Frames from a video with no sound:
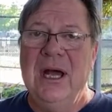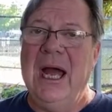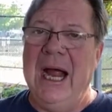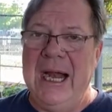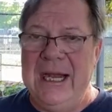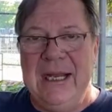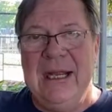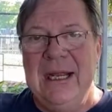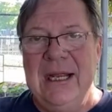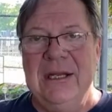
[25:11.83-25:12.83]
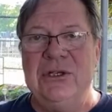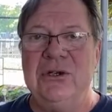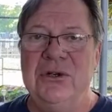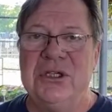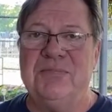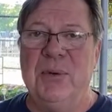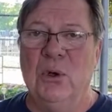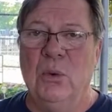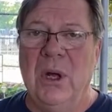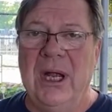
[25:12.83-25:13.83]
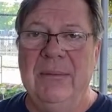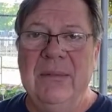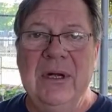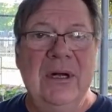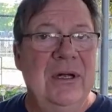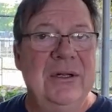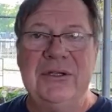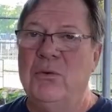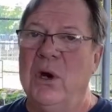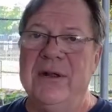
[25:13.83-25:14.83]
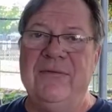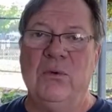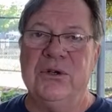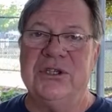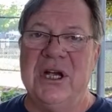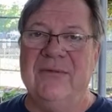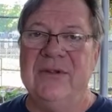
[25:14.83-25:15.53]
and into the spillway 24/7.